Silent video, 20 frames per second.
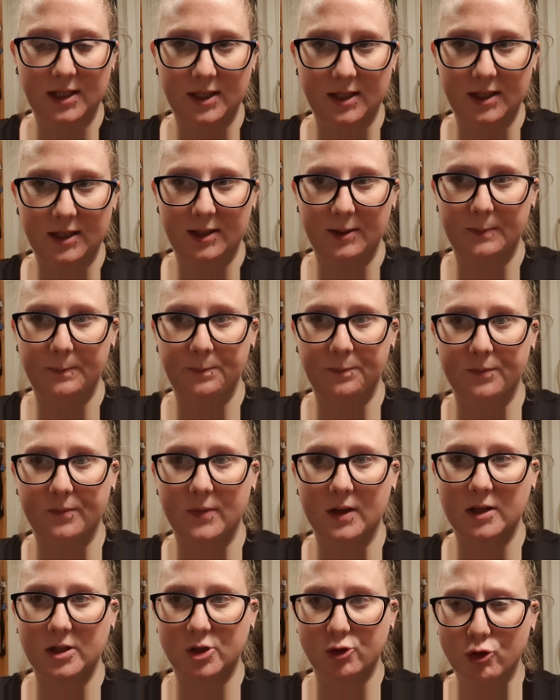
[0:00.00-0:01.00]
Um,
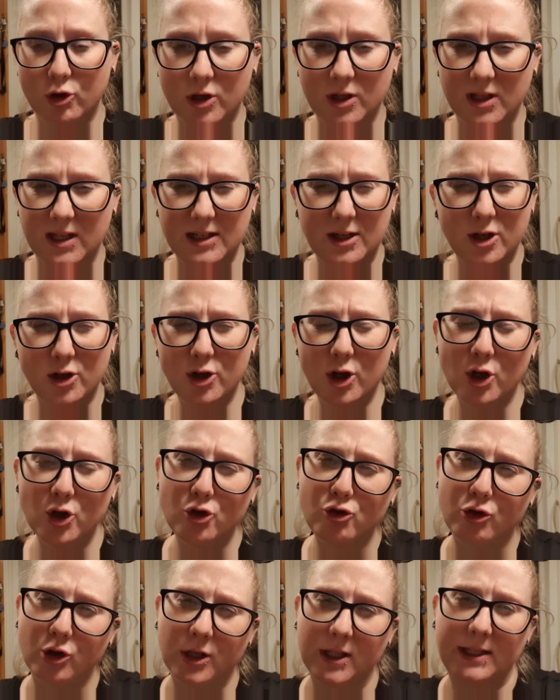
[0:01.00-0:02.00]
struggling, uh, not
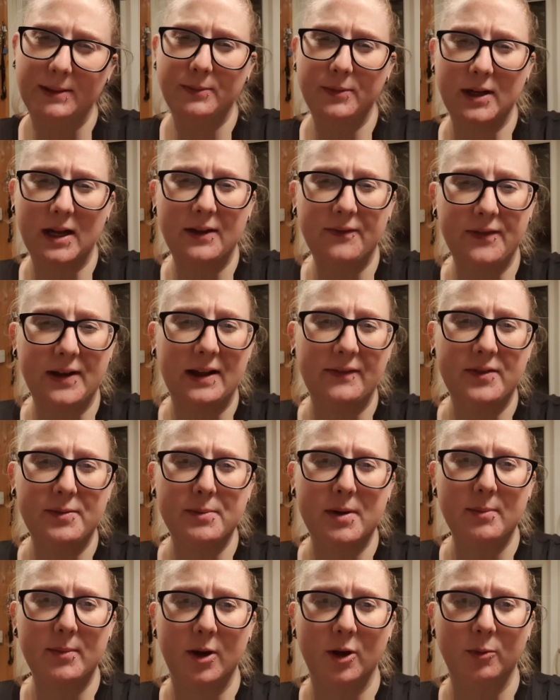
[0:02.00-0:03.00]
struggling, but having
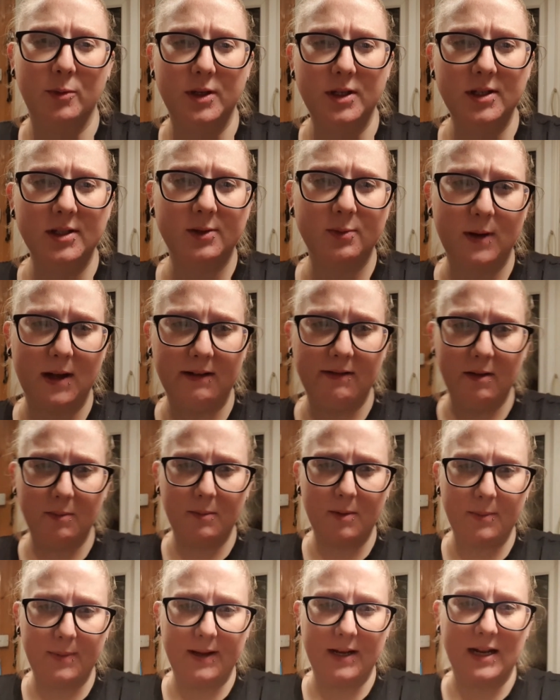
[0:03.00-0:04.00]
my moments where
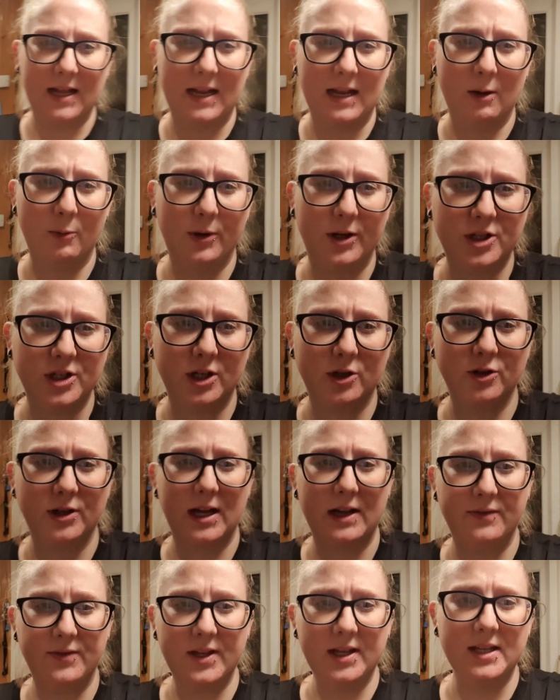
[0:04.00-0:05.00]
I'm a bit like, I wish I could
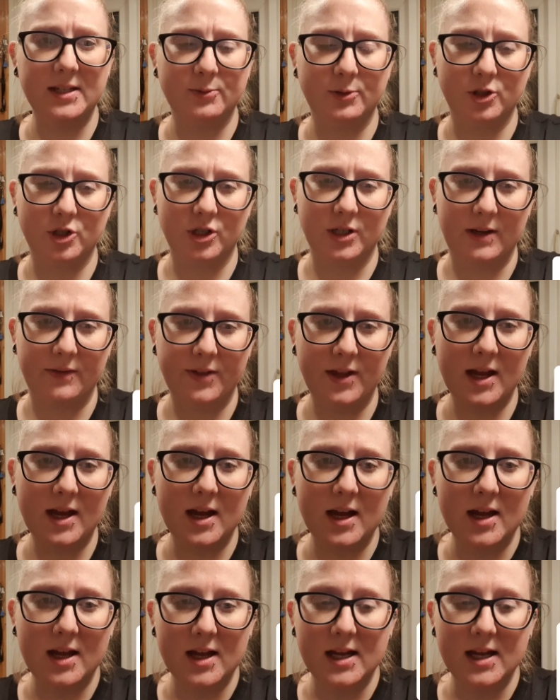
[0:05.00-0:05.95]
have this, wish I could have that.